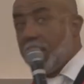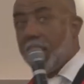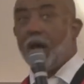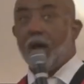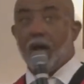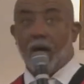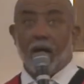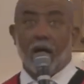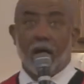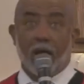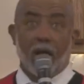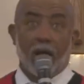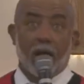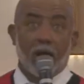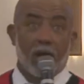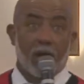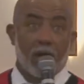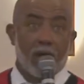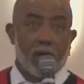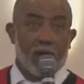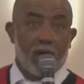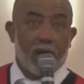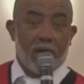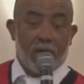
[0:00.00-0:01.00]
Uh-huh.
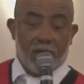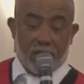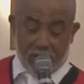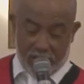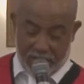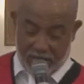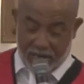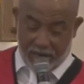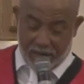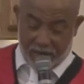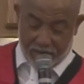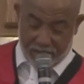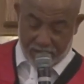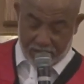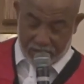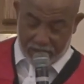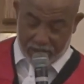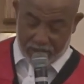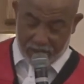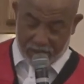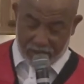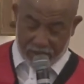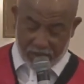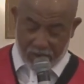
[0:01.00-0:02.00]
Yeah.
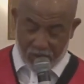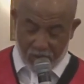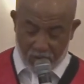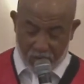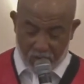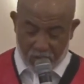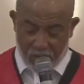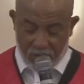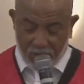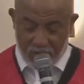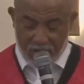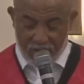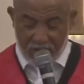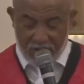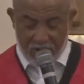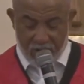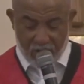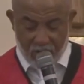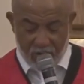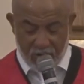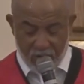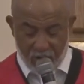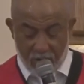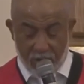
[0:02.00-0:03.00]
So
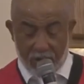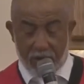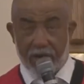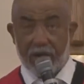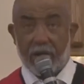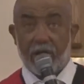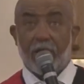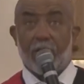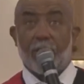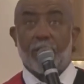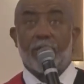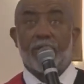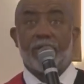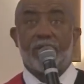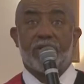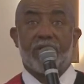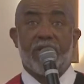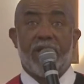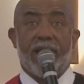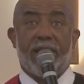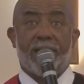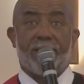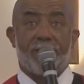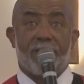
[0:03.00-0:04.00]
we want to encourage
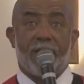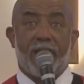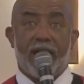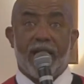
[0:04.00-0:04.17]
that.